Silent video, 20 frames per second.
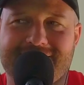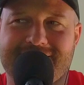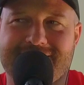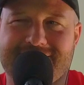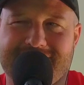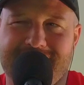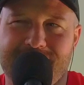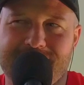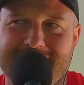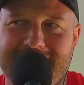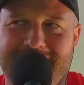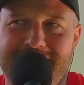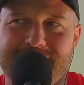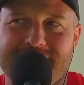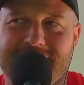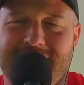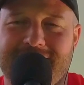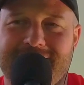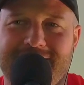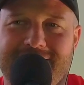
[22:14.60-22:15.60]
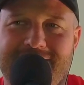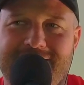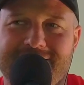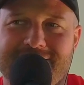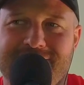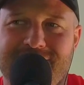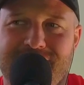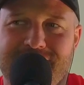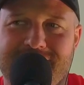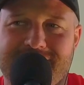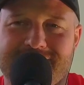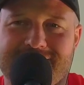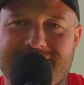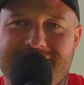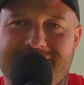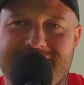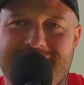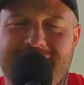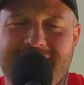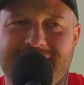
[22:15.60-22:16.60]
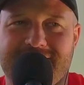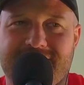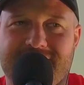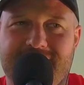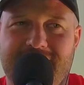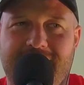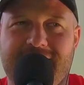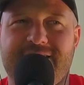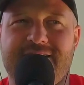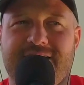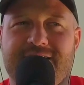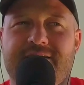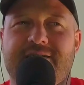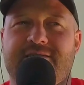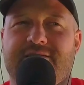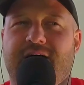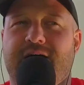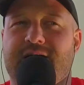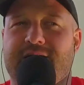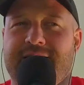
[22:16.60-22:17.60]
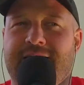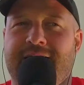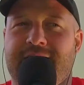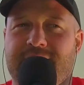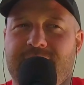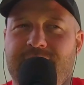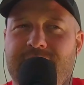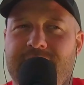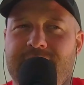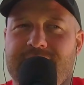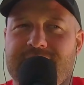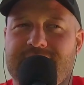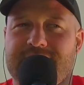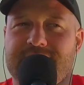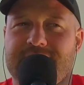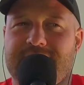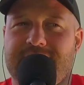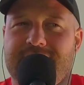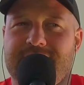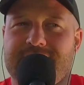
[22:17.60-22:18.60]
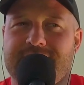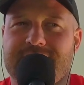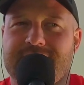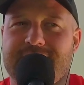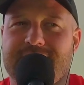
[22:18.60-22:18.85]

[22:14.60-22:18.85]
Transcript: sometimes I think he's noticed that I, t- I tend to talk down to people sometimes. you